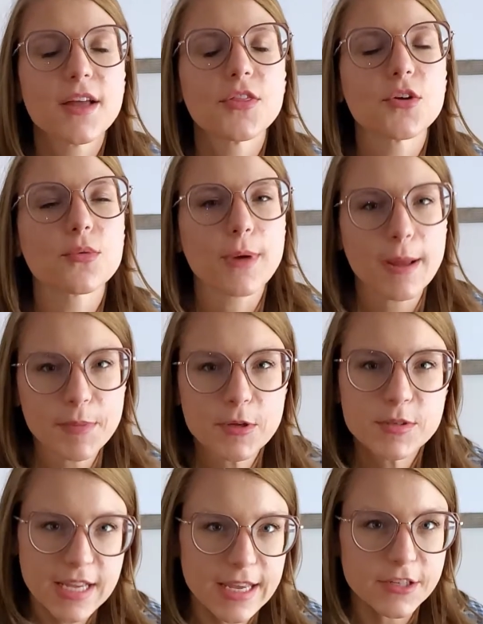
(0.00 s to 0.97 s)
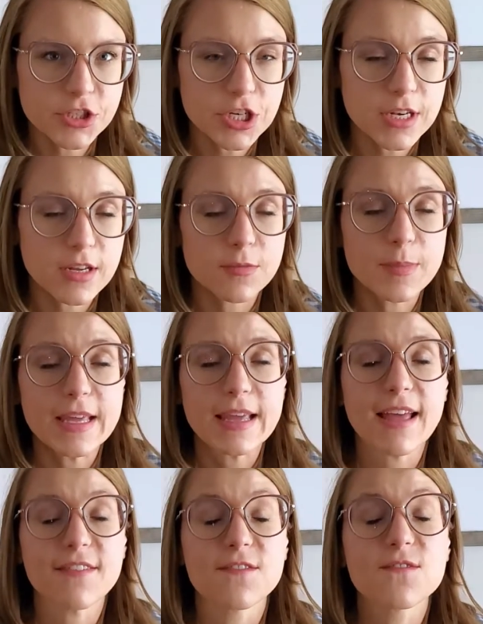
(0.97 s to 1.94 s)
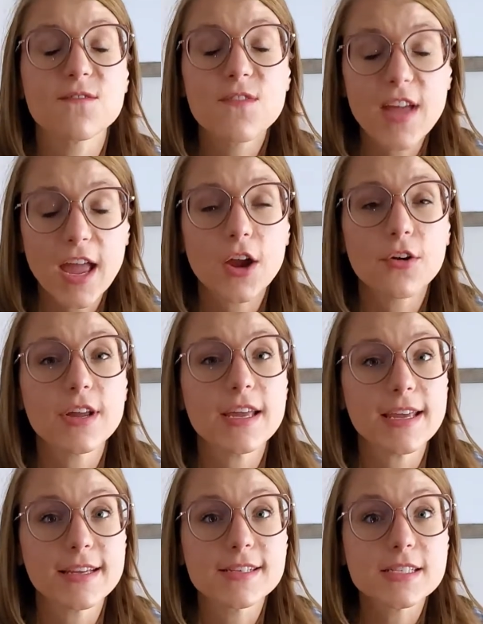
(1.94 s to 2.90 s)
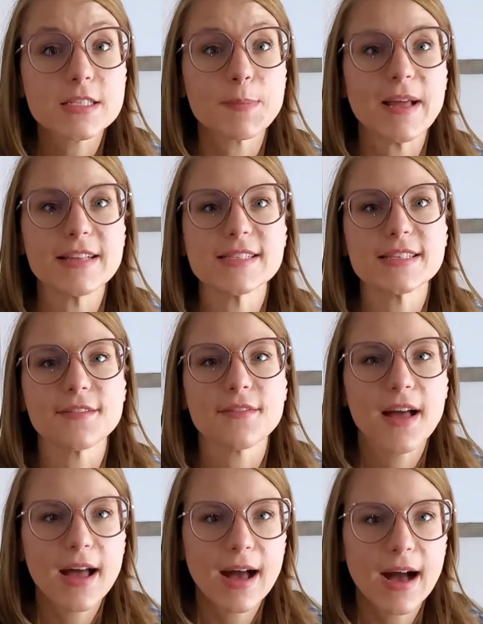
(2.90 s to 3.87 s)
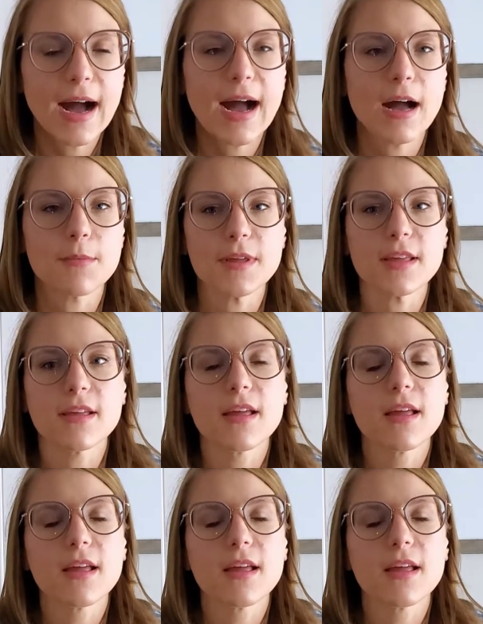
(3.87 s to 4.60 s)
the reputation of being a very expensive hobby.